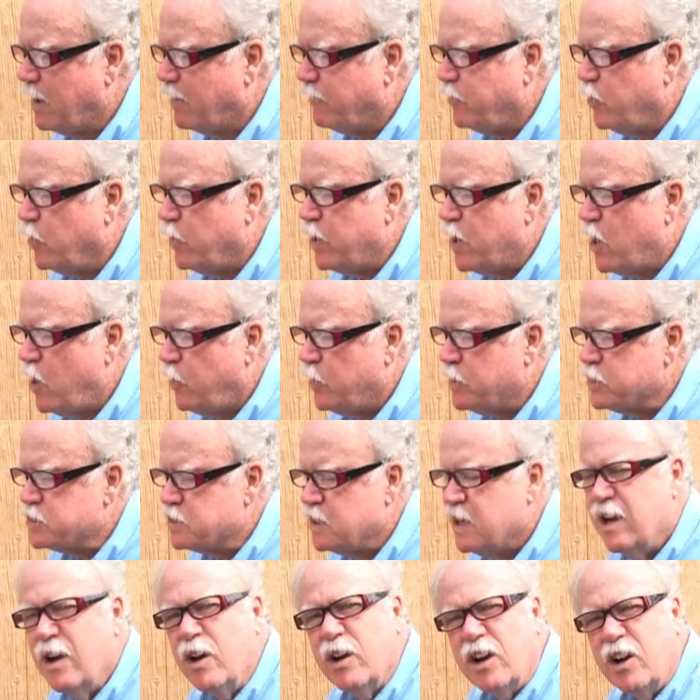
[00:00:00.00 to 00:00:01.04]
If you notice
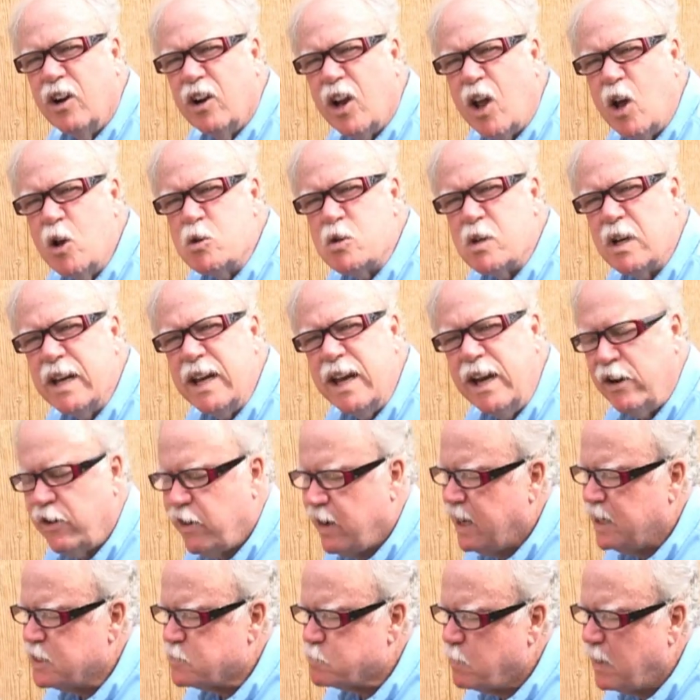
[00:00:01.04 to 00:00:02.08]
closely here,
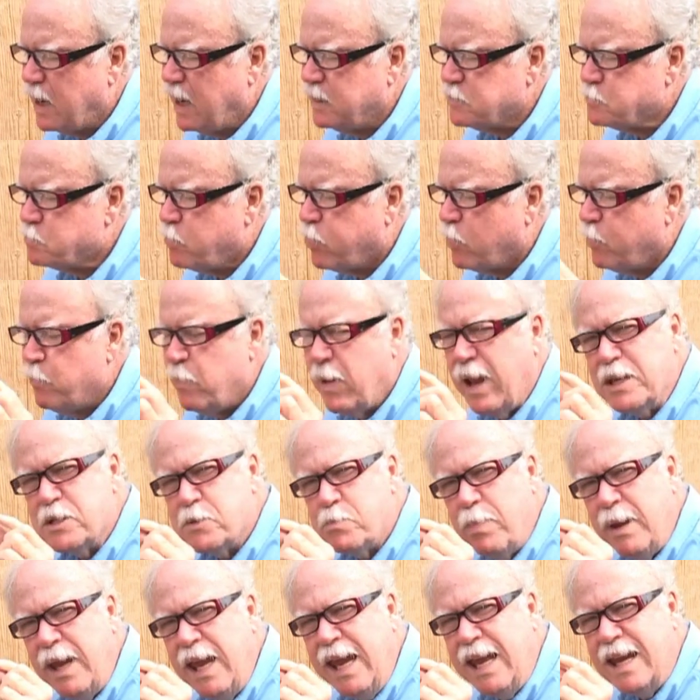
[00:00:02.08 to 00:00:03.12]
his
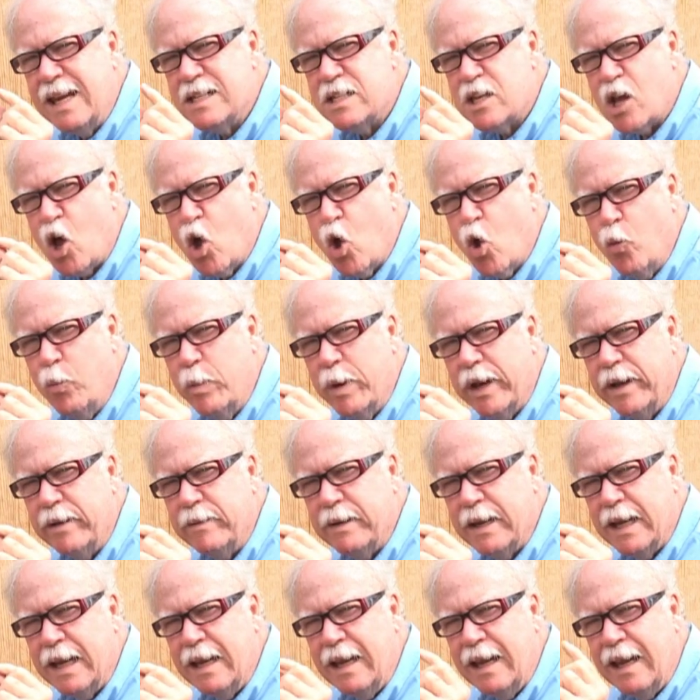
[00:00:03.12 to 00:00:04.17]
beak is opening
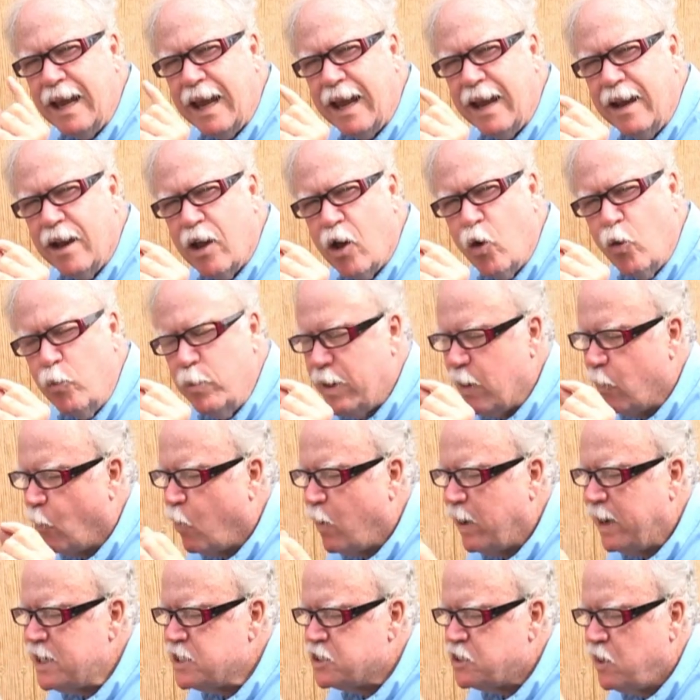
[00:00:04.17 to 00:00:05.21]
and opening.
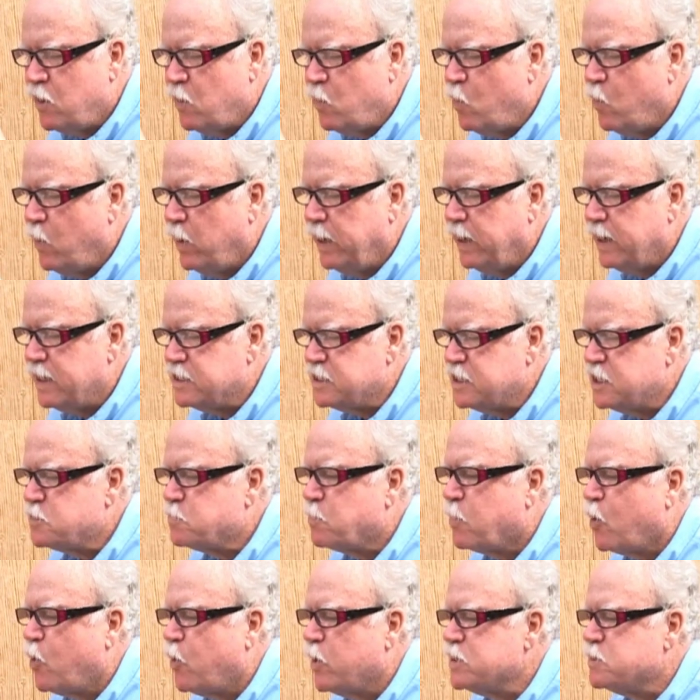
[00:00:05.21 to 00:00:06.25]
What he's doing is this
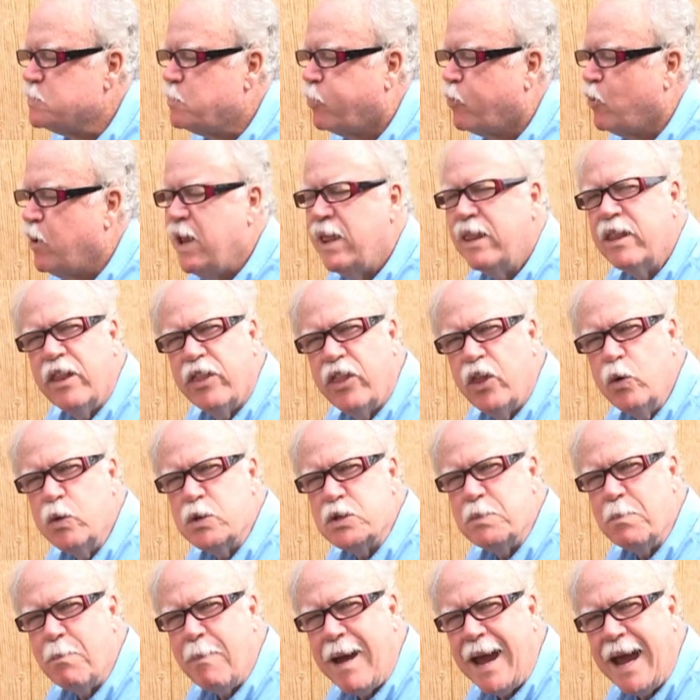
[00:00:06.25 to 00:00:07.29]
bird is breathing through
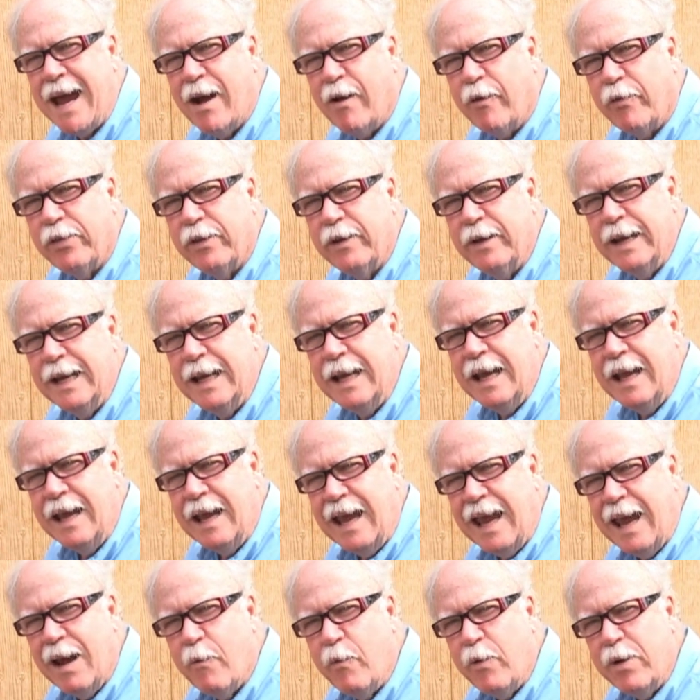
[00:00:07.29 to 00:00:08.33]
his mouth.
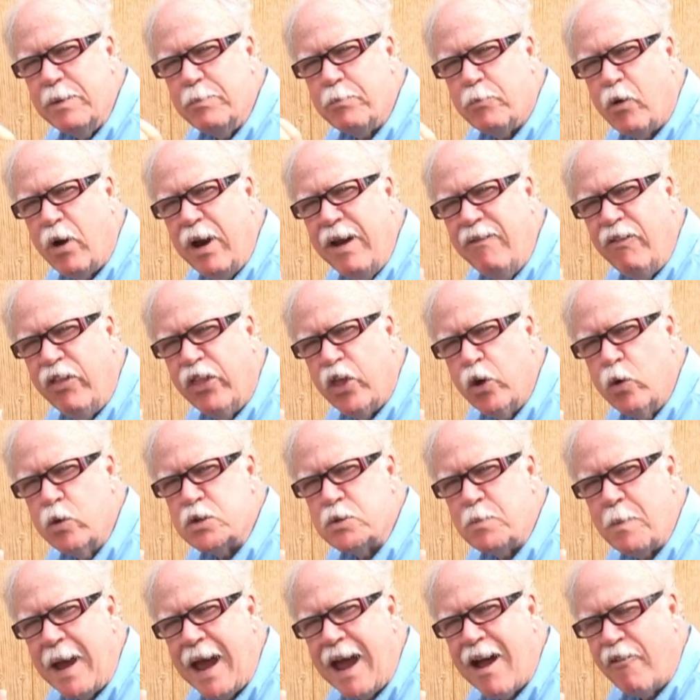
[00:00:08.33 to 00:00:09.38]
And when it's breathing through
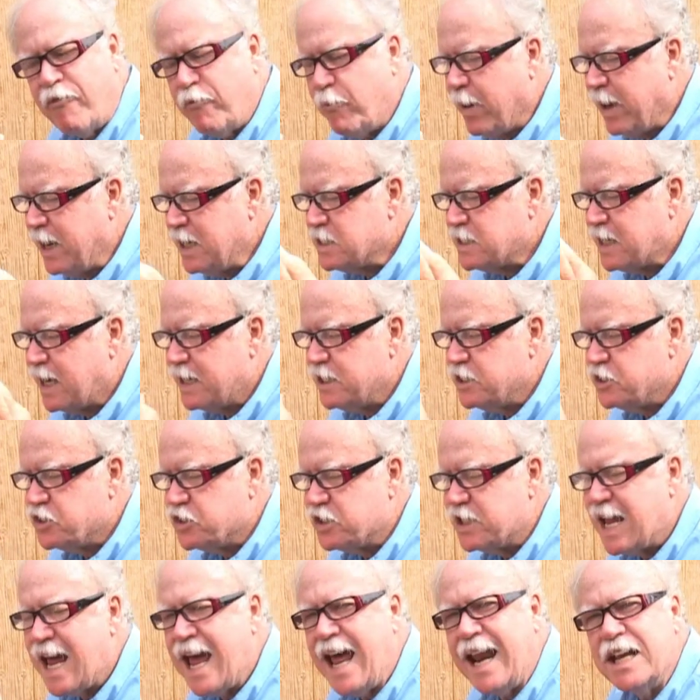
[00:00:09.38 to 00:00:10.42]
his mouth means that his
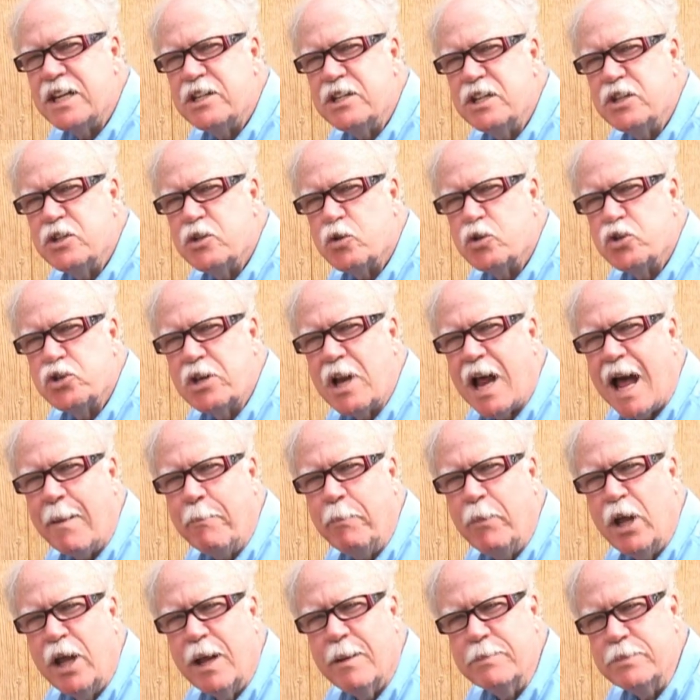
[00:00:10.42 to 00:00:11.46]
sinuses are
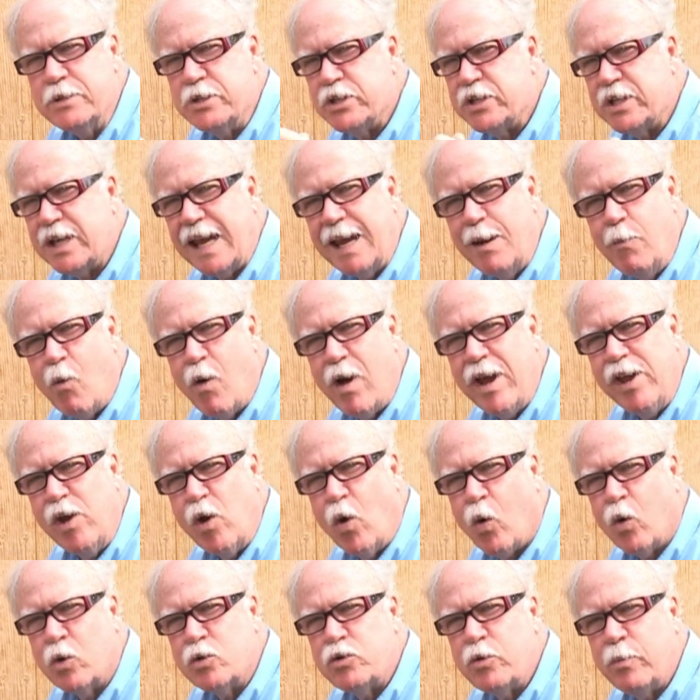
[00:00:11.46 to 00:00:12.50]
stopped up, the same way
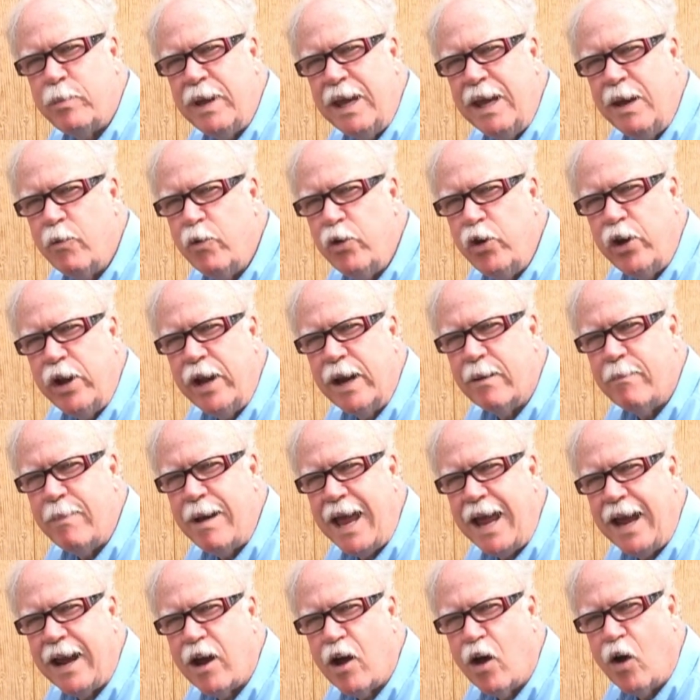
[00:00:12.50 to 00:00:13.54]
yours will be when you get a
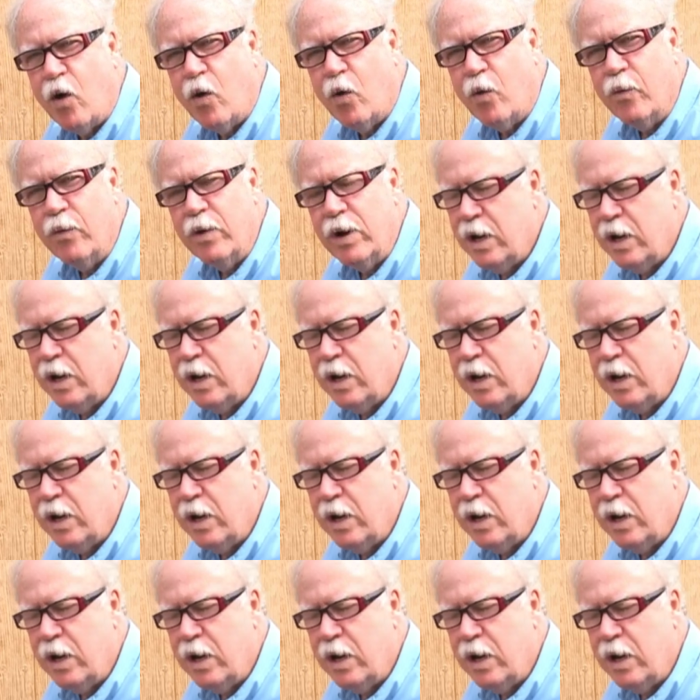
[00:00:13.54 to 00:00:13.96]
bad cold.